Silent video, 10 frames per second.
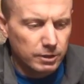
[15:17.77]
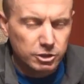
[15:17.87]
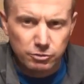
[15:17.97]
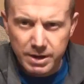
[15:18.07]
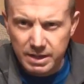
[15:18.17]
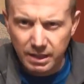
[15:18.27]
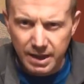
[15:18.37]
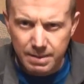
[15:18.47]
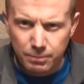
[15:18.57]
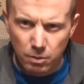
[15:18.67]
straight
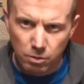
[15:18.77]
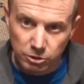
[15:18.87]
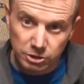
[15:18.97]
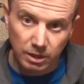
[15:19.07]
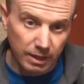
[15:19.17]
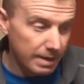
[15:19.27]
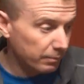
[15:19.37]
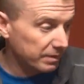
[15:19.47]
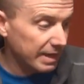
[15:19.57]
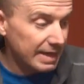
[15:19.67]
clamp or a
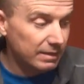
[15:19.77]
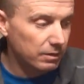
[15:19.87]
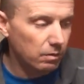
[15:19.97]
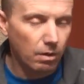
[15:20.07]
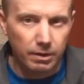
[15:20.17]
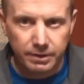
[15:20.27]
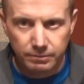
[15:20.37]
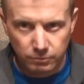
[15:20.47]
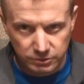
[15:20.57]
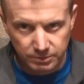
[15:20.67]
clamp with a helical on it,
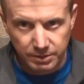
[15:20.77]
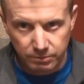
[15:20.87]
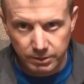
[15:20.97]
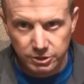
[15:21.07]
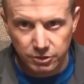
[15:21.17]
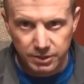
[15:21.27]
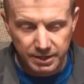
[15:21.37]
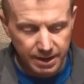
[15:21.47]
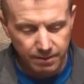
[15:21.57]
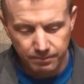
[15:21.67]
which I'm getting ready to show
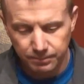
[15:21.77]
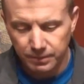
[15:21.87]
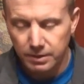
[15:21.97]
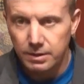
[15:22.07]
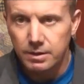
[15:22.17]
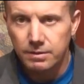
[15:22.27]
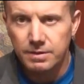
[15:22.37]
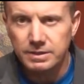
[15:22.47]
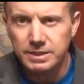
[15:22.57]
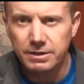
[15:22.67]
you now,
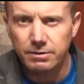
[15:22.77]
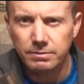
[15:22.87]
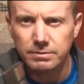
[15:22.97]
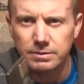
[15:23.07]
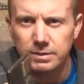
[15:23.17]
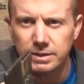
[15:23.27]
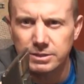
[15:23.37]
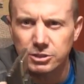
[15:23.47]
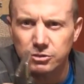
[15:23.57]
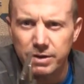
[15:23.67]
this here
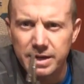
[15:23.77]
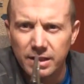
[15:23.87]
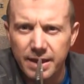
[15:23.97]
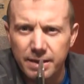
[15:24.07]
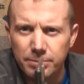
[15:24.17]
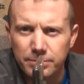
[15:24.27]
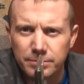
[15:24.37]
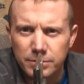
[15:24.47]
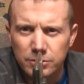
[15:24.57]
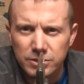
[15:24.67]
is a straight clamp.
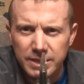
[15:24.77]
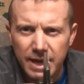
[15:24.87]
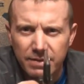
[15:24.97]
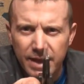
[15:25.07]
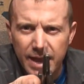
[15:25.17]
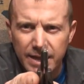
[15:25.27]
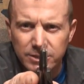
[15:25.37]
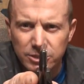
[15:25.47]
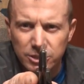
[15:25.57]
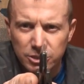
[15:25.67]
You see how the
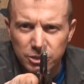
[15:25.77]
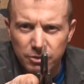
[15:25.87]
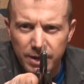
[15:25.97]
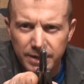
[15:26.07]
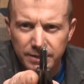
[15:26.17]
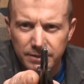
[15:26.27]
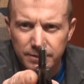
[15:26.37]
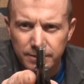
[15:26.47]
edge is just straight?